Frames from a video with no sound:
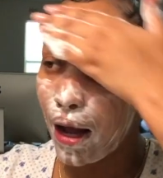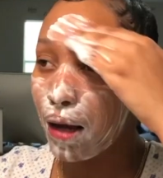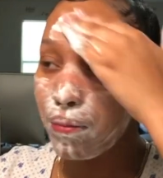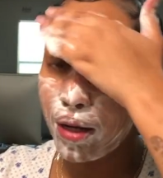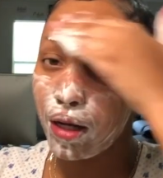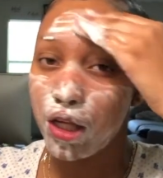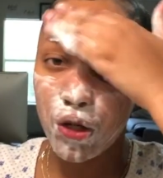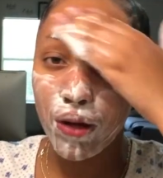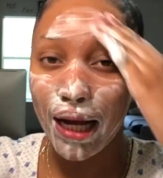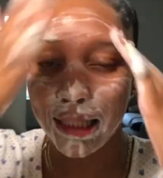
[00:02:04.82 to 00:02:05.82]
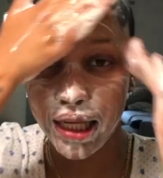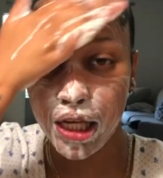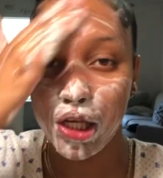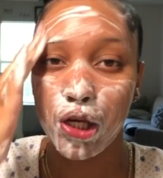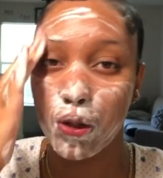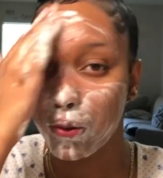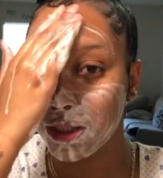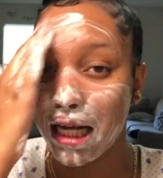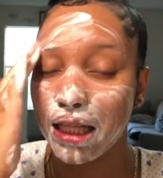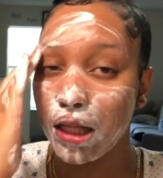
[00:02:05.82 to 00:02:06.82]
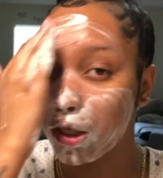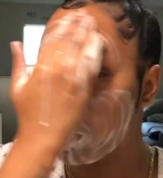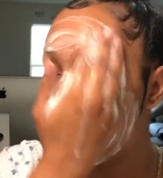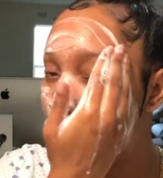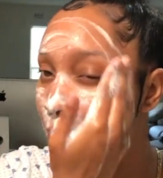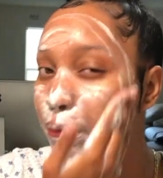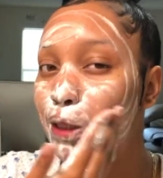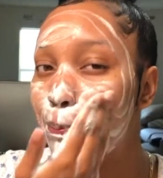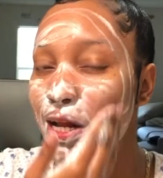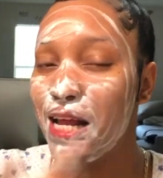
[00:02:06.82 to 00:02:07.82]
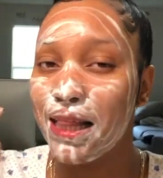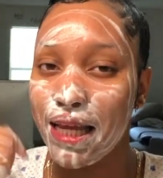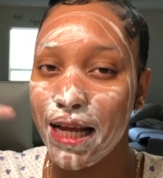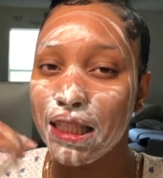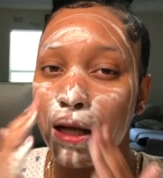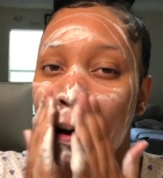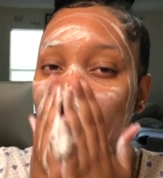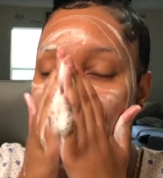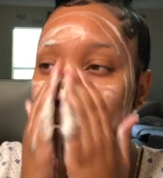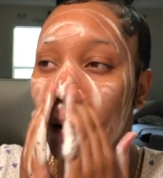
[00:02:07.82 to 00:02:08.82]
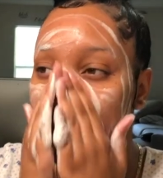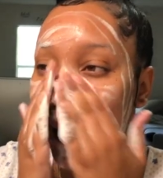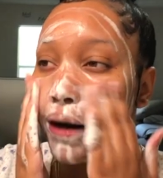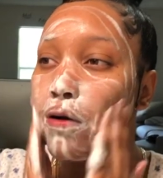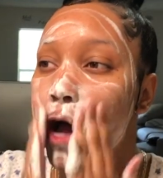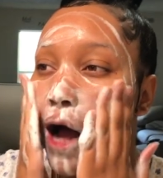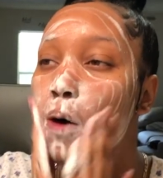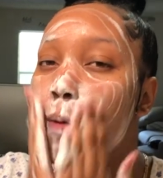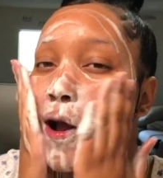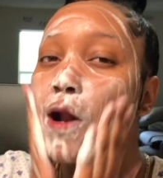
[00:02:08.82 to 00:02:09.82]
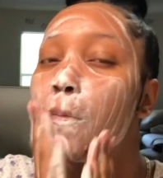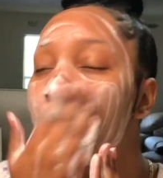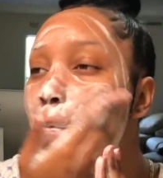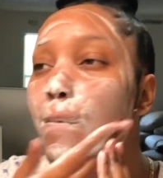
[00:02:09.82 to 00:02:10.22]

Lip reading: I mean, you guys can use like the little spinny things, but I don't have one.